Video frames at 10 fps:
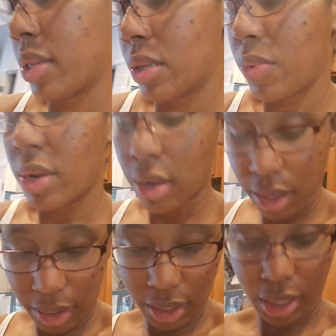So we're gonna
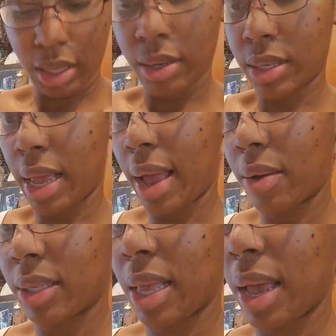use that
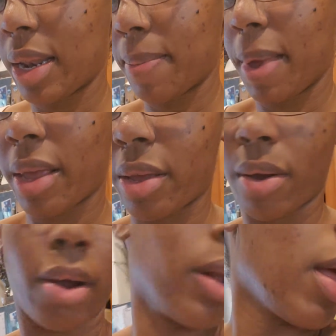outside in the
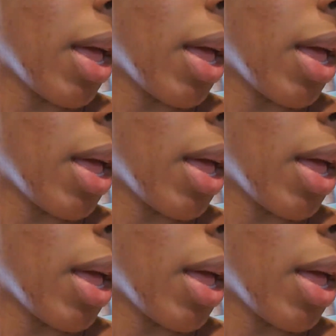backyard.